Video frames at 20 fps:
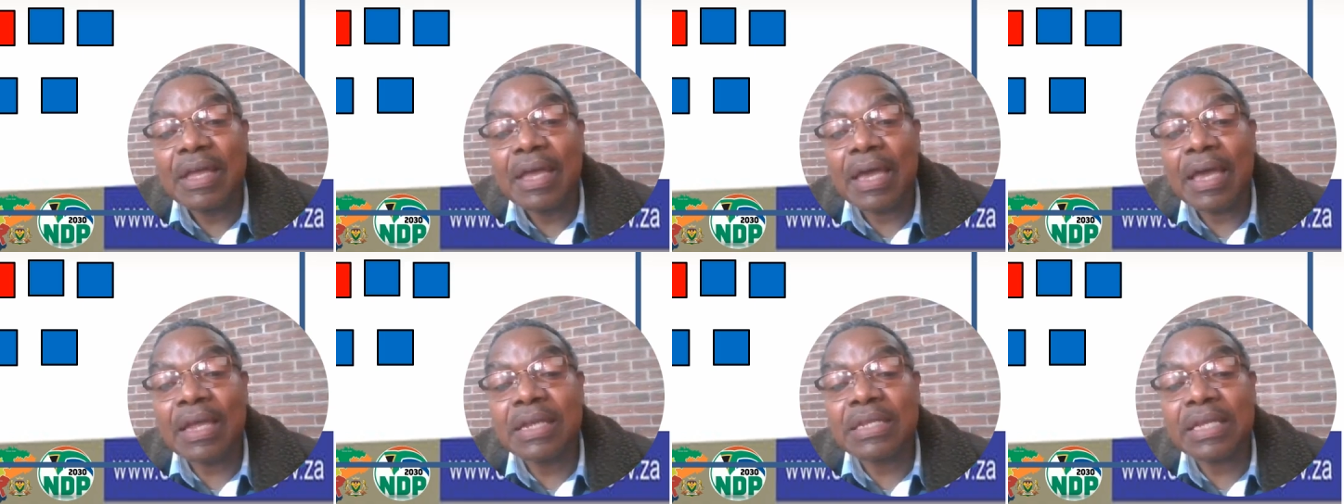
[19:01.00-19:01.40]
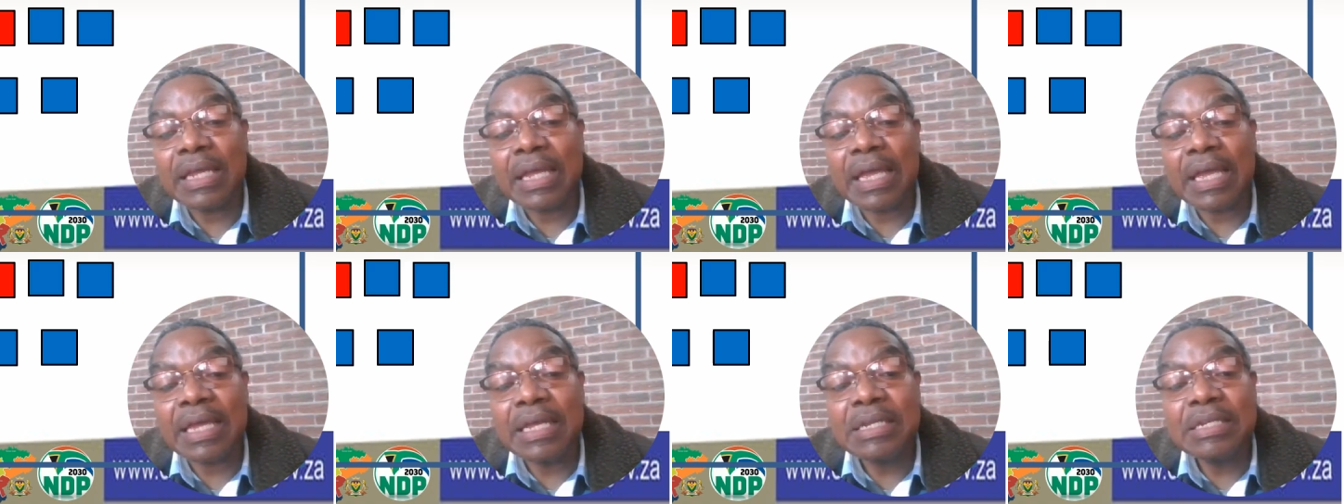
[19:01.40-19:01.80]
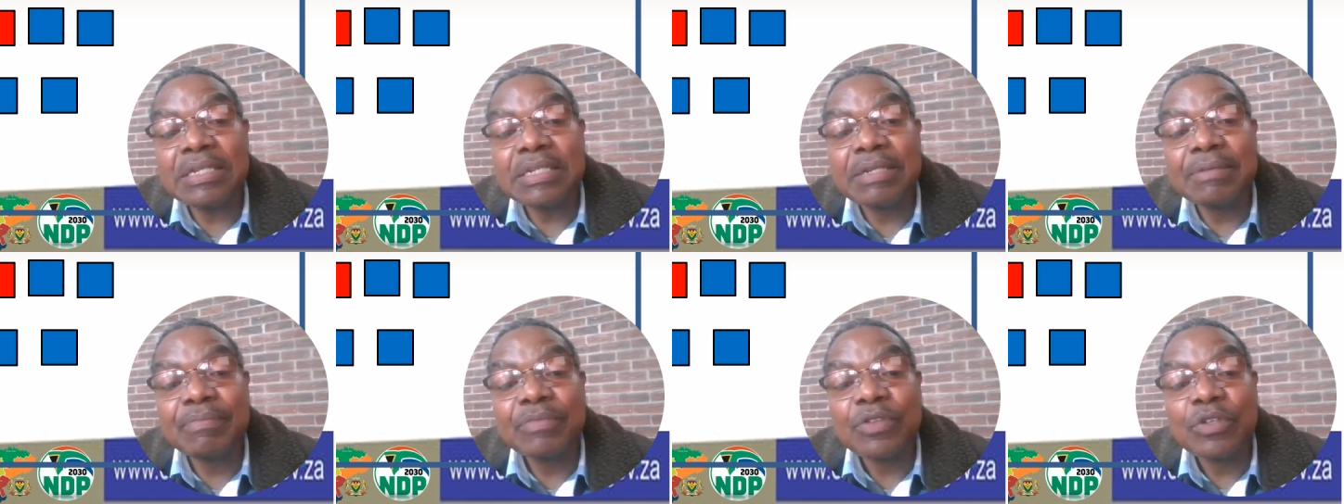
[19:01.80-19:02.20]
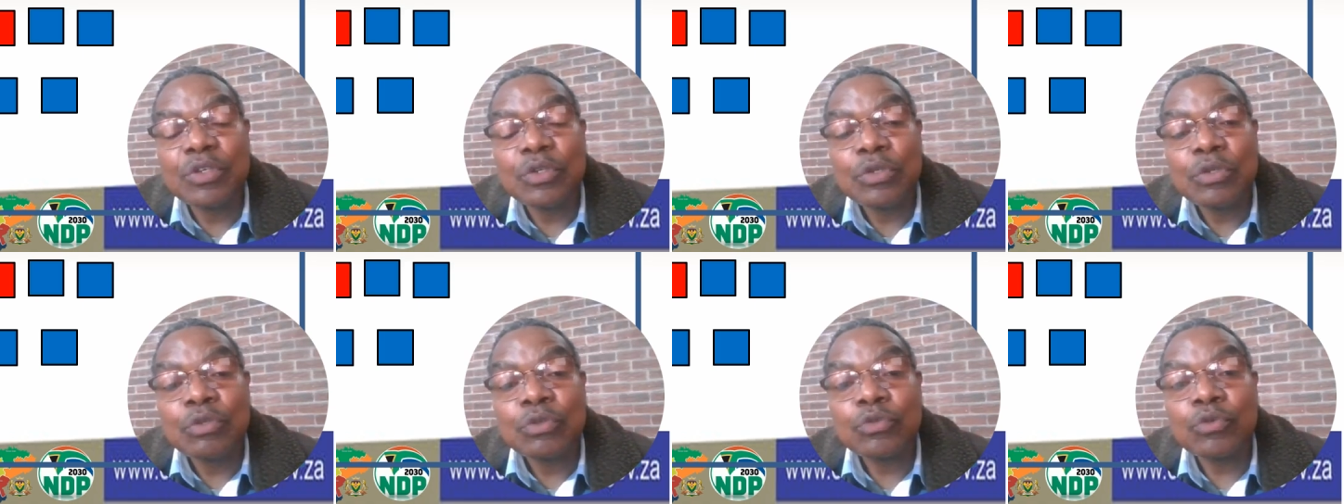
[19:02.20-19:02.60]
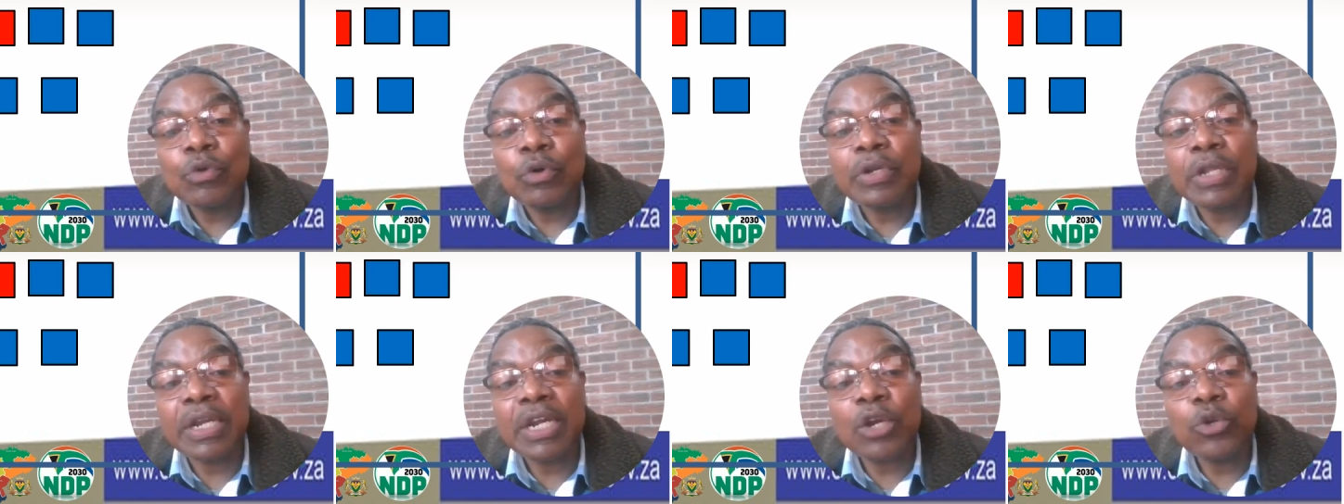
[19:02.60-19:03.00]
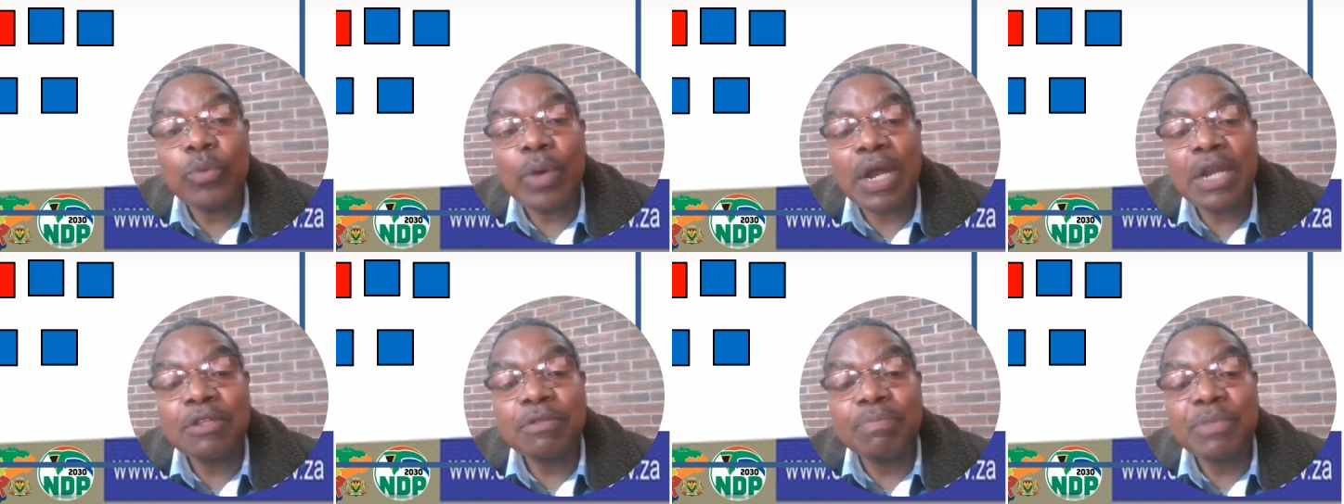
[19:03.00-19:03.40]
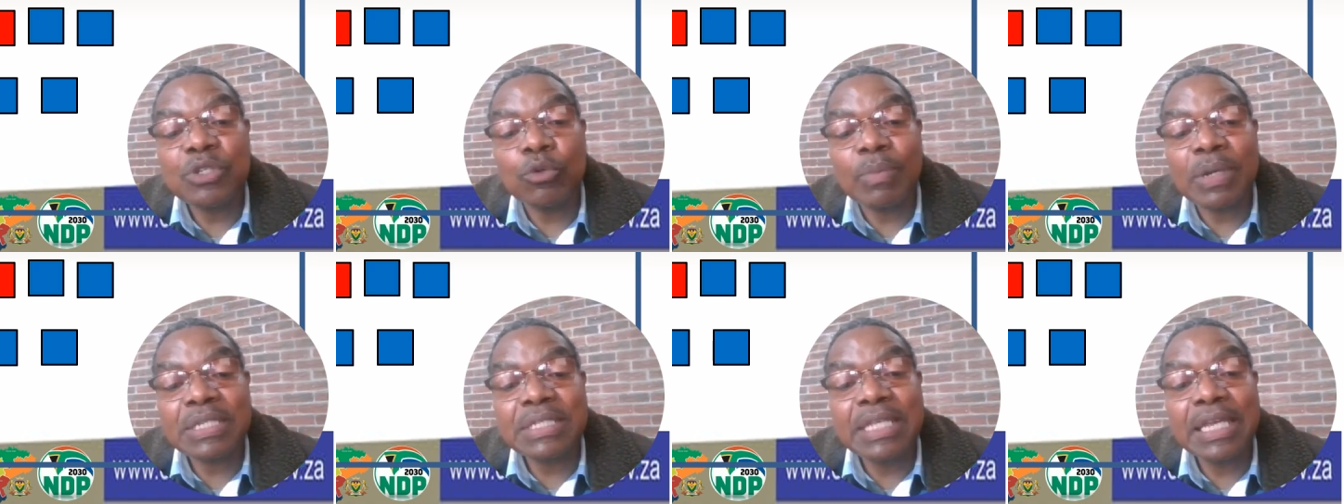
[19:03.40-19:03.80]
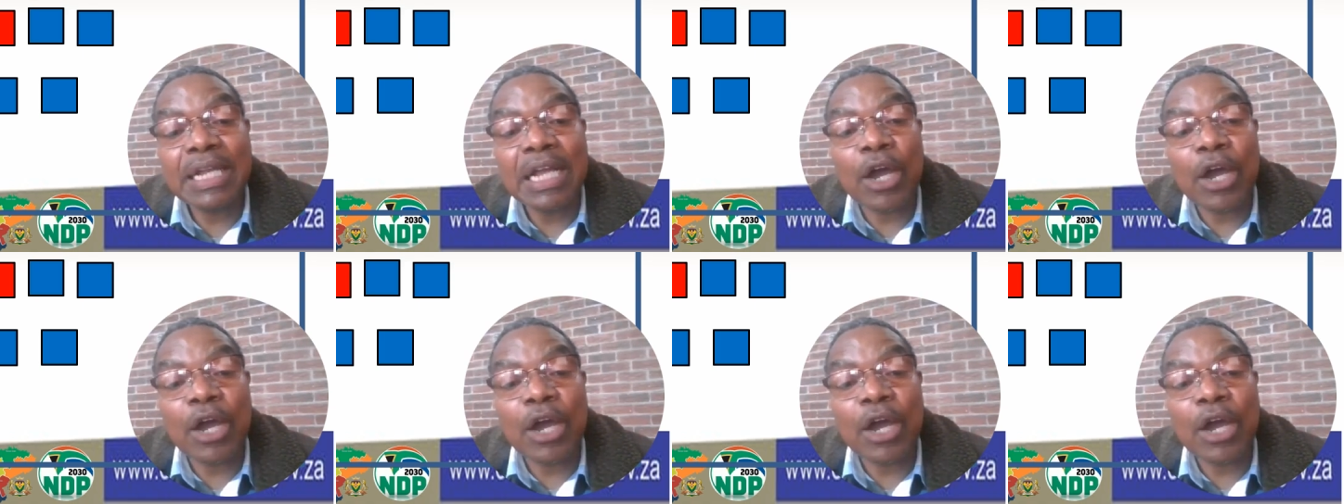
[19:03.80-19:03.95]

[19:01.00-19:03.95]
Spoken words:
at the end. So the red ones means we must take